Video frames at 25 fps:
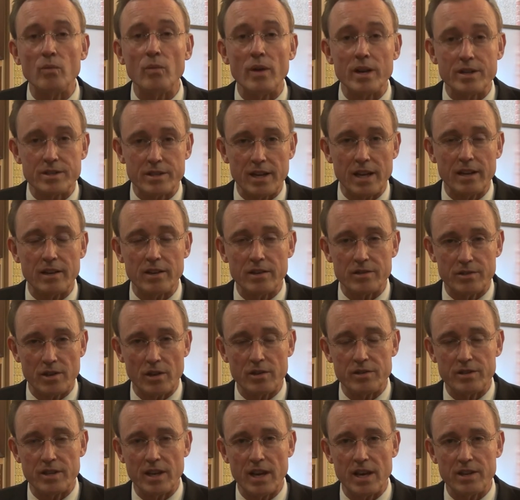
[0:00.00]
West End
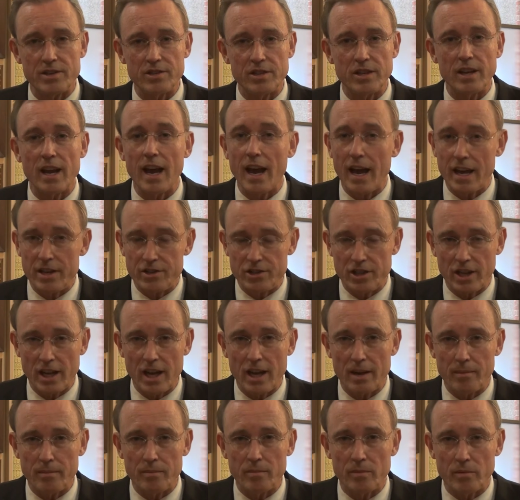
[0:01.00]
Association
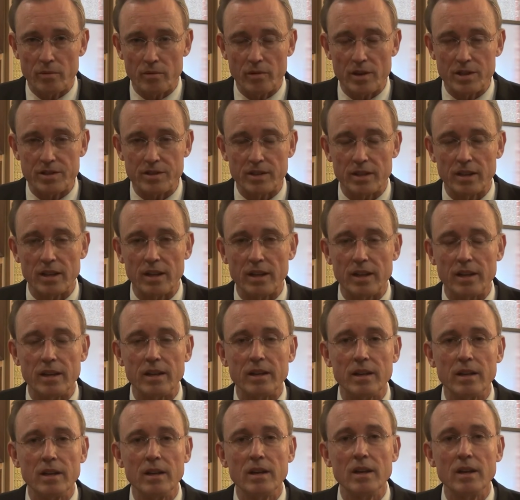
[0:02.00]
AGM recently.